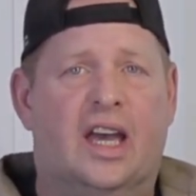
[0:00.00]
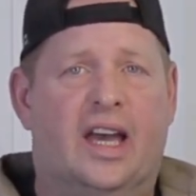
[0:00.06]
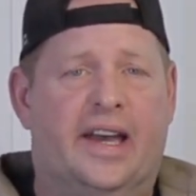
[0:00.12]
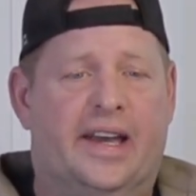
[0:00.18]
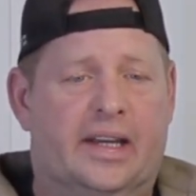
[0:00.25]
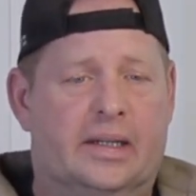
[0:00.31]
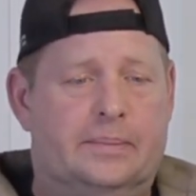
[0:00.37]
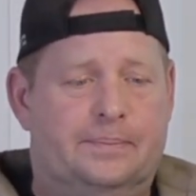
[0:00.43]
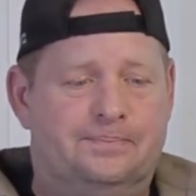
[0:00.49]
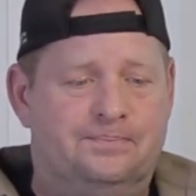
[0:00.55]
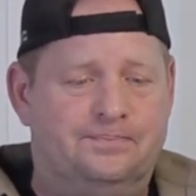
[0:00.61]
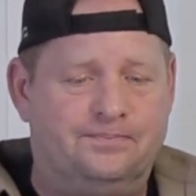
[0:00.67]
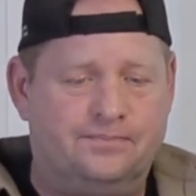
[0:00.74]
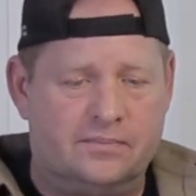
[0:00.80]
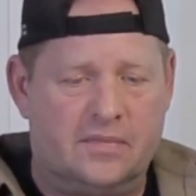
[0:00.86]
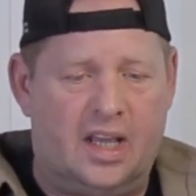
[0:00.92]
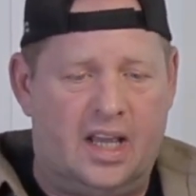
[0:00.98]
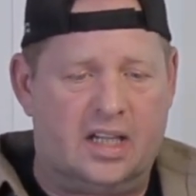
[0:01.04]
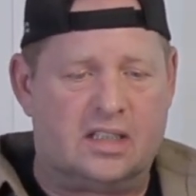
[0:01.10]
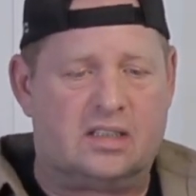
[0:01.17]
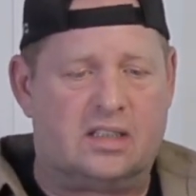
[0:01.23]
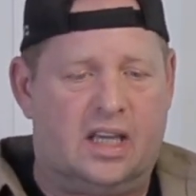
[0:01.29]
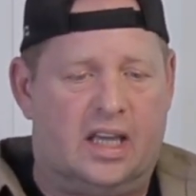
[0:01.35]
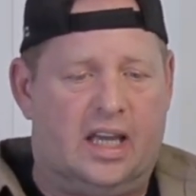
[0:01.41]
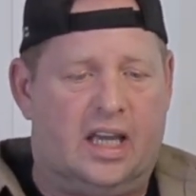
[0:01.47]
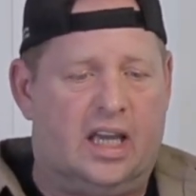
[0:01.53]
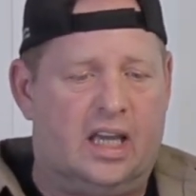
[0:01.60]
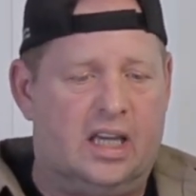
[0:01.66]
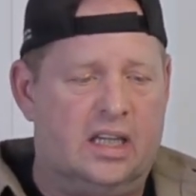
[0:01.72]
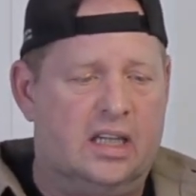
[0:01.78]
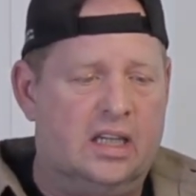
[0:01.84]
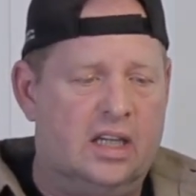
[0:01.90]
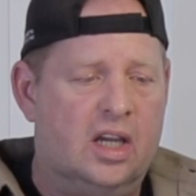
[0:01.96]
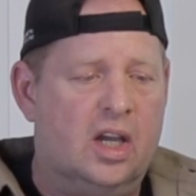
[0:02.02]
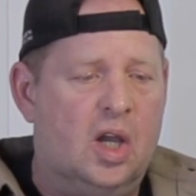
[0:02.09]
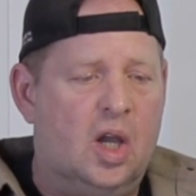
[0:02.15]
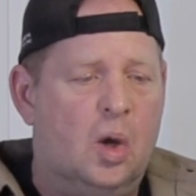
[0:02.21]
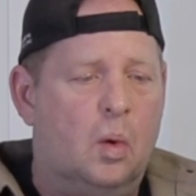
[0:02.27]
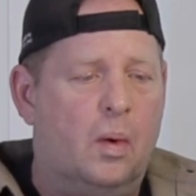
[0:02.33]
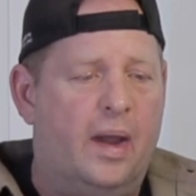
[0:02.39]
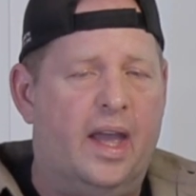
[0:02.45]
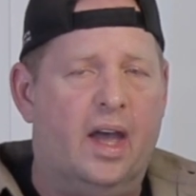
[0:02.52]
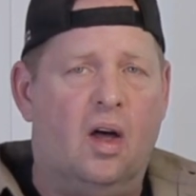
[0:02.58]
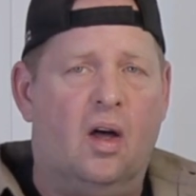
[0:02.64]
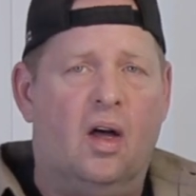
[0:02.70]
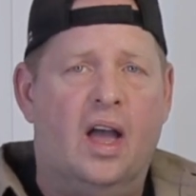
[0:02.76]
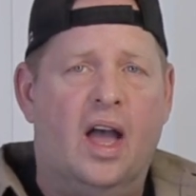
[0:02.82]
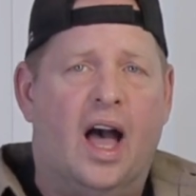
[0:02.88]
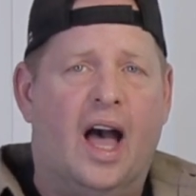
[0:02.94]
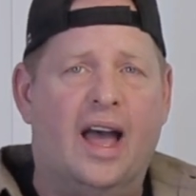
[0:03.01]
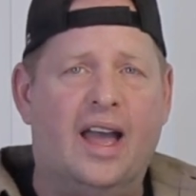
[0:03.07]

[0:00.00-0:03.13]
it's well,